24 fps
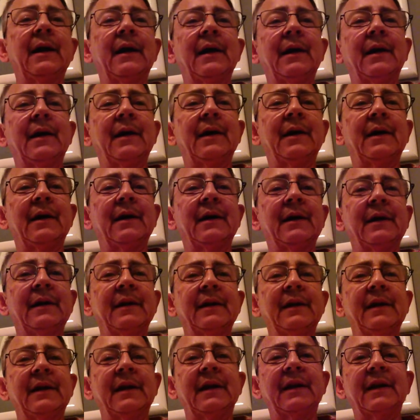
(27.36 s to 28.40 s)
uh,
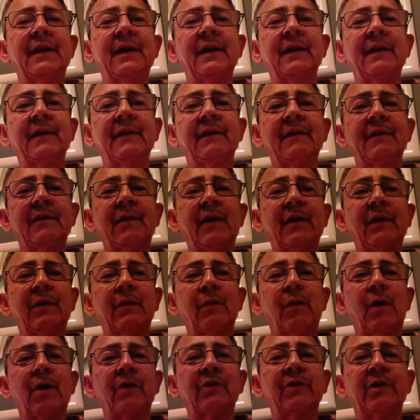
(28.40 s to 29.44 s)
the kid that's like,
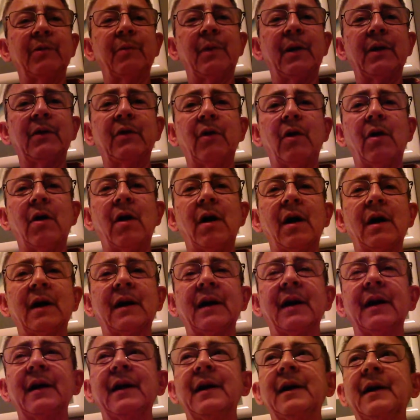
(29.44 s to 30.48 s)
watching my dog
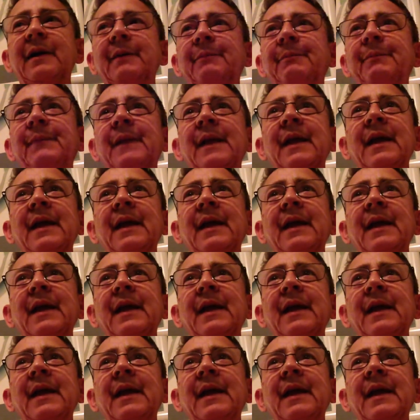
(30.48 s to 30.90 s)
um,